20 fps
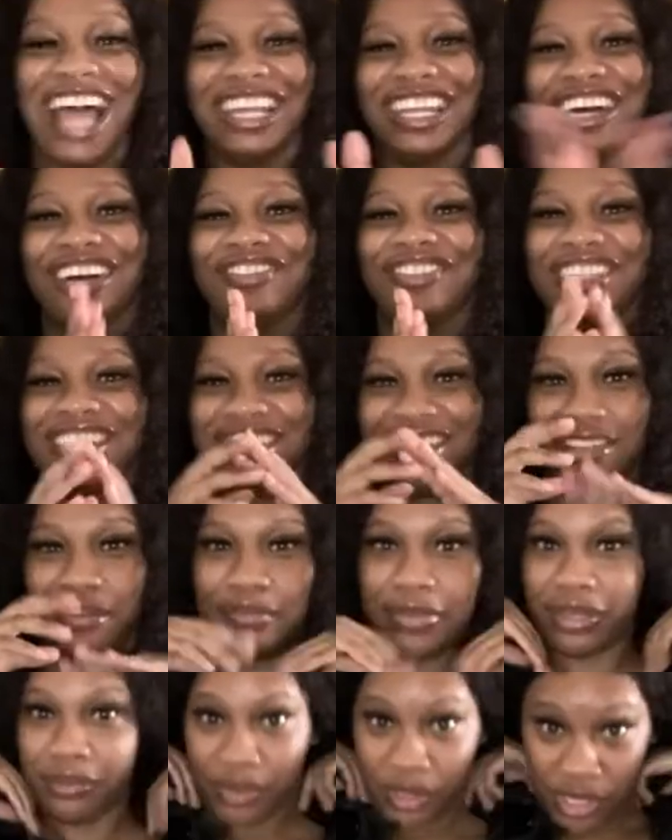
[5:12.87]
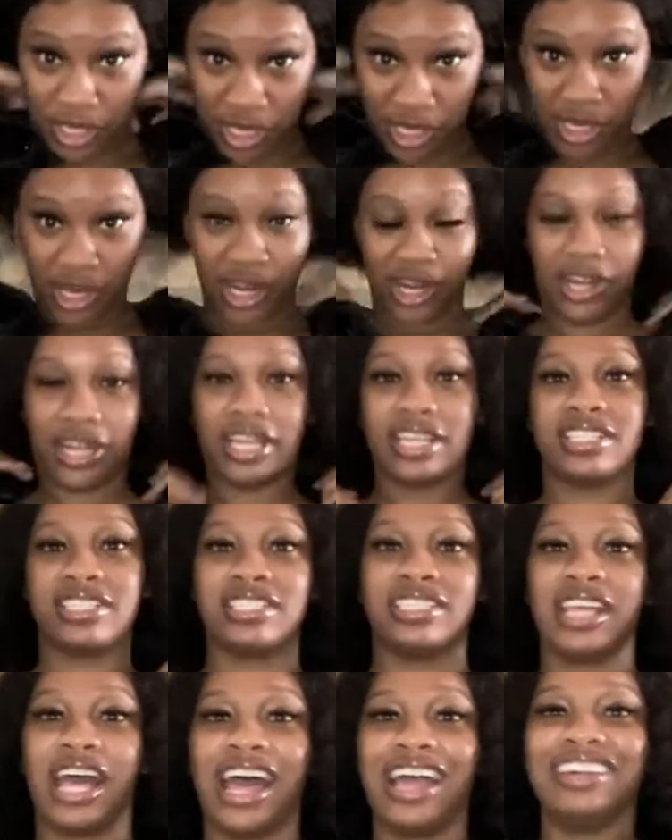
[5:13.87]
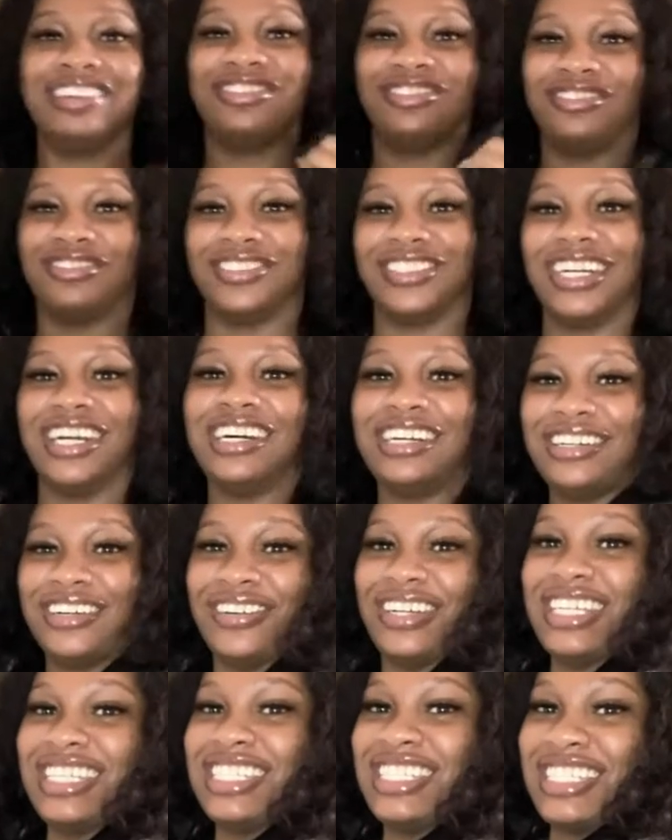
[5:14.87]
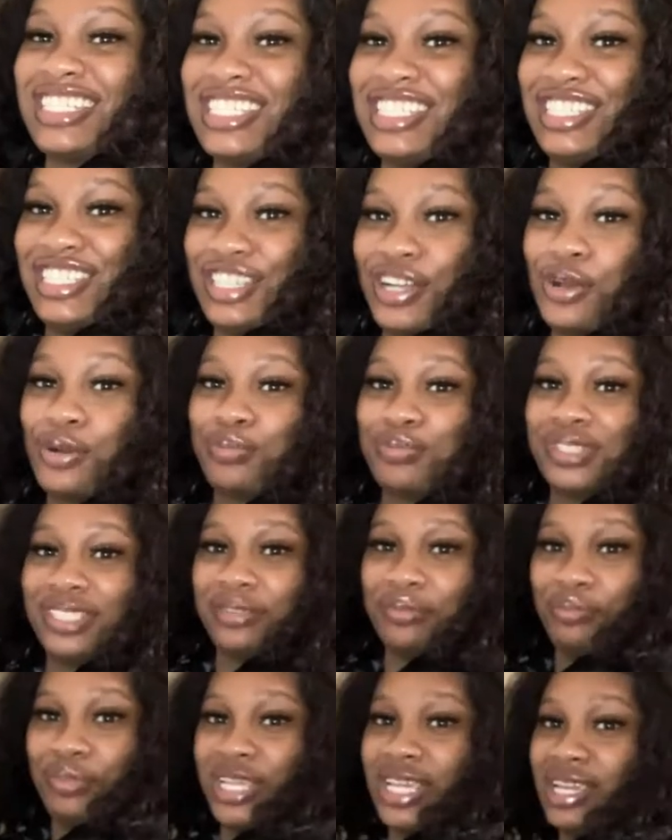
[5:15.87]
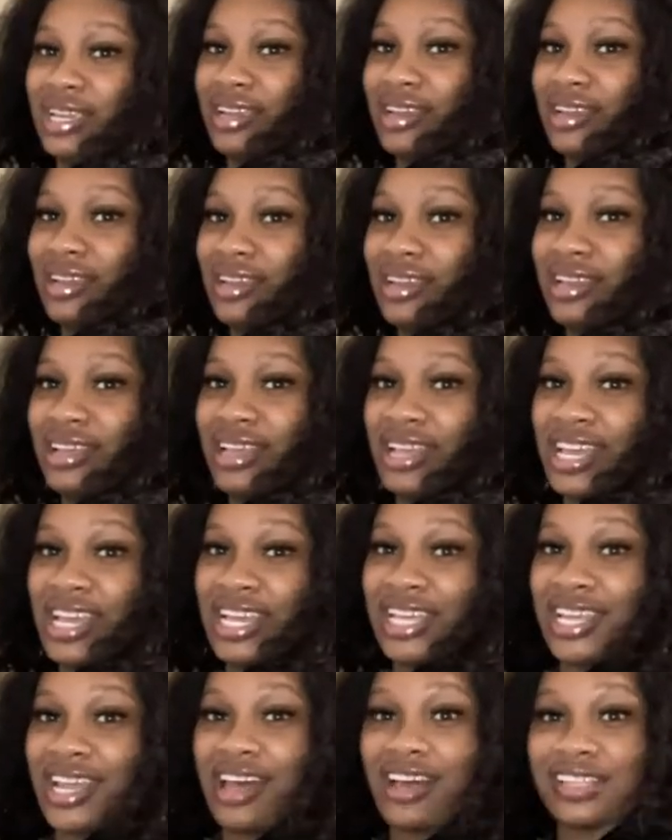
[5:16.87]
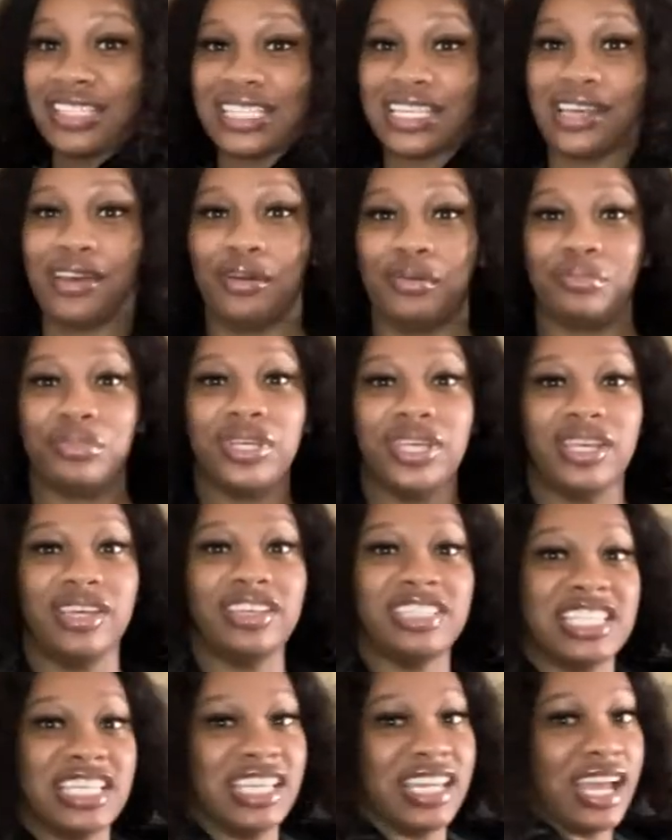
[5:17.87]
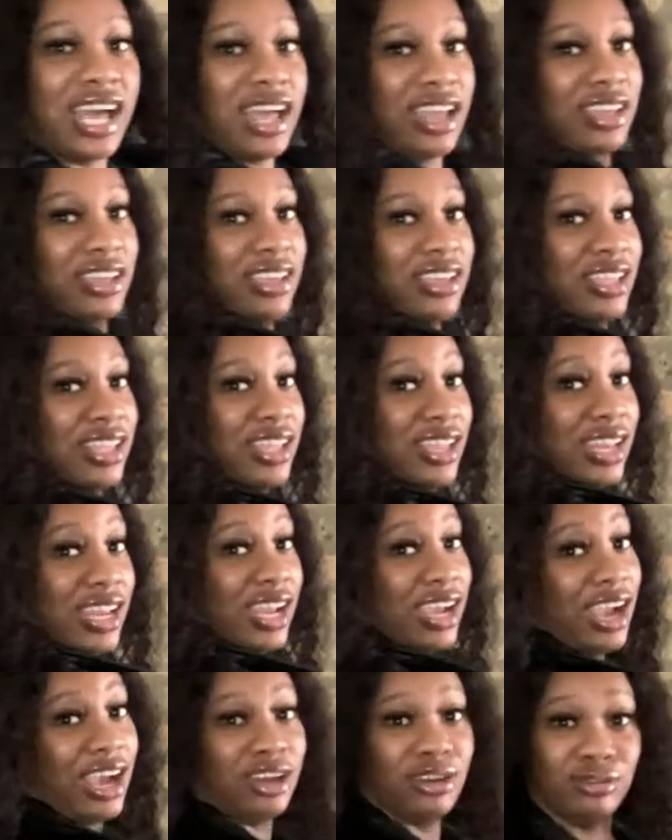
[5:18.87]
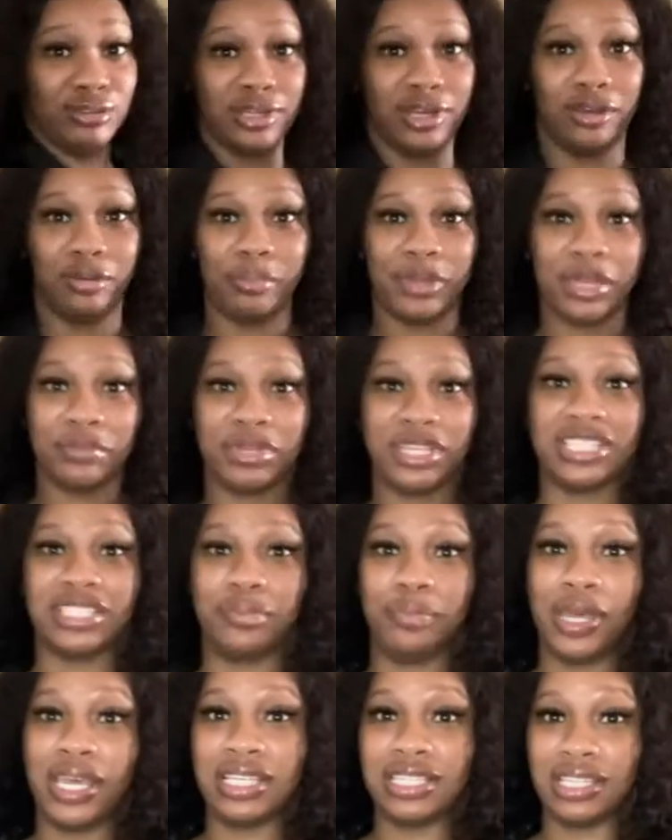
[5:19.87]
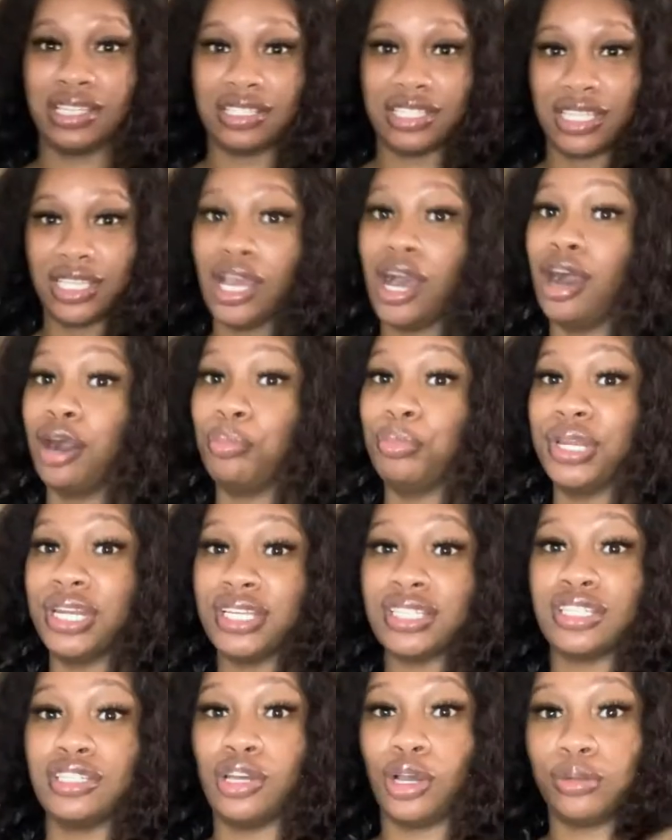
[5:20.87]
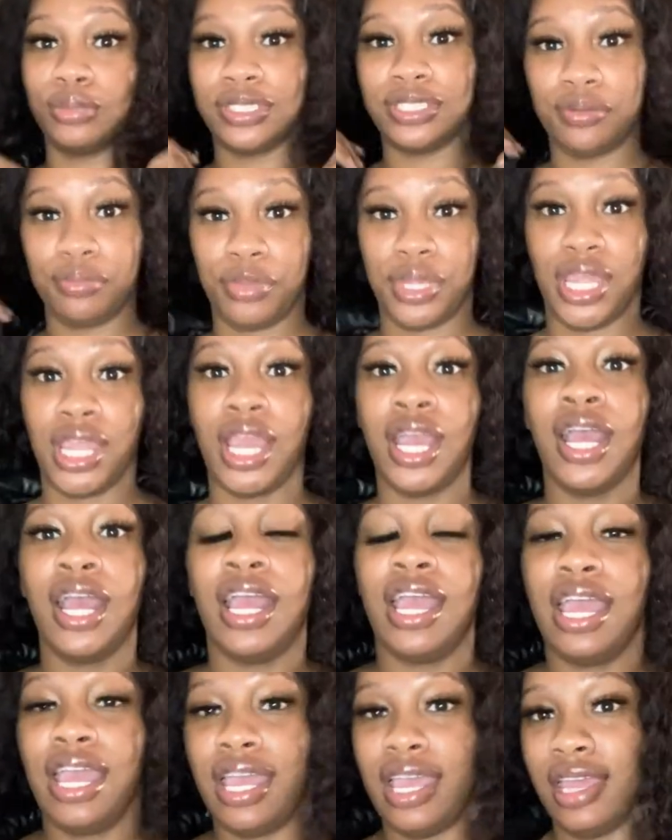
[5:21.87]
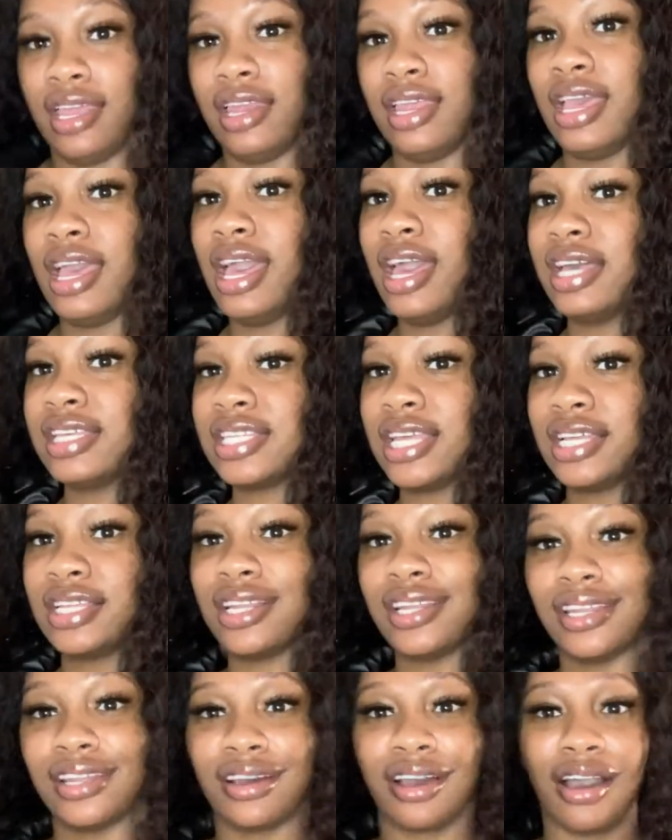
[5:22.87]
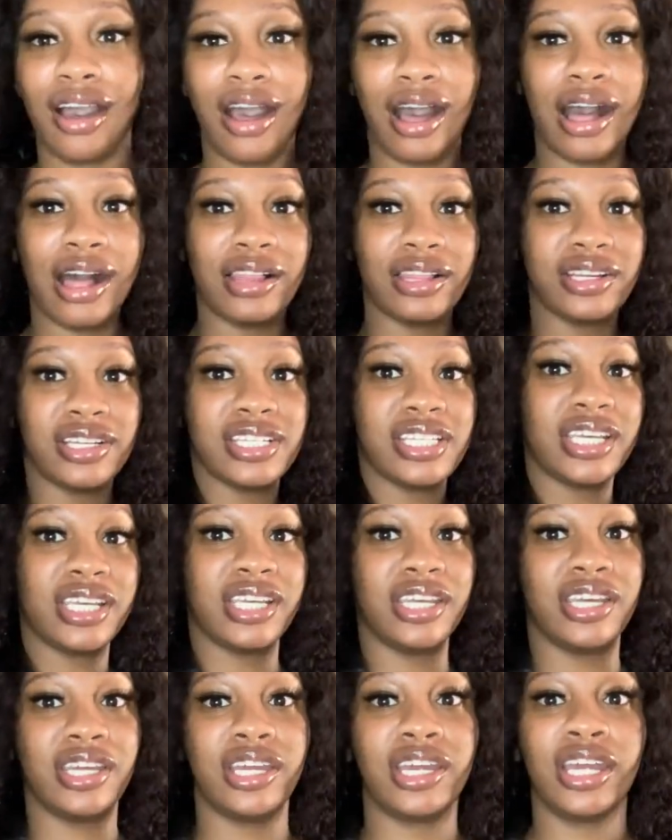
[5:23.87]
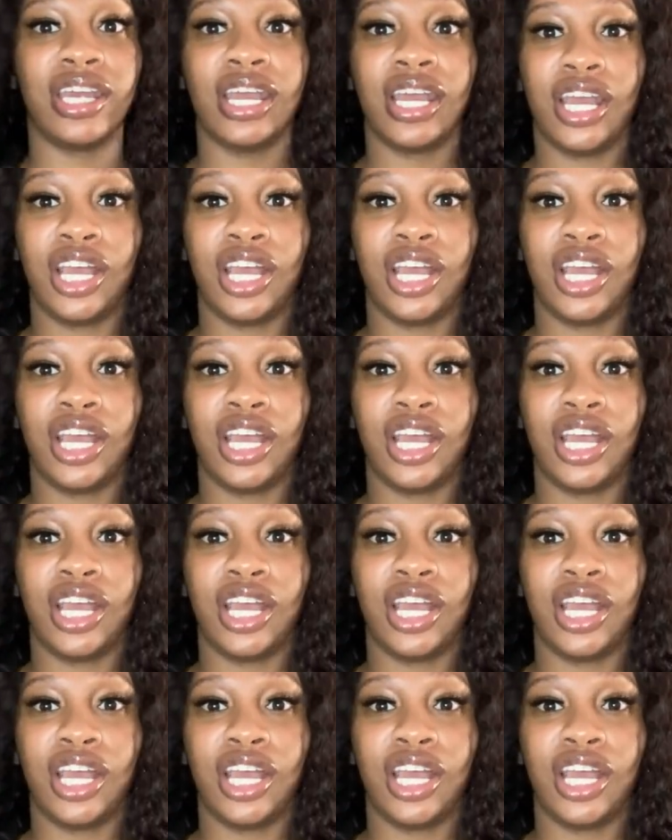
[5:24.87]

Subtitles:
I love this little baby here. It's, I don't know, it's just dope to me. Y'all tell me, is it not? I don't know, maybe it's basic to y'all, but it's dope to me. And it has like little collars here.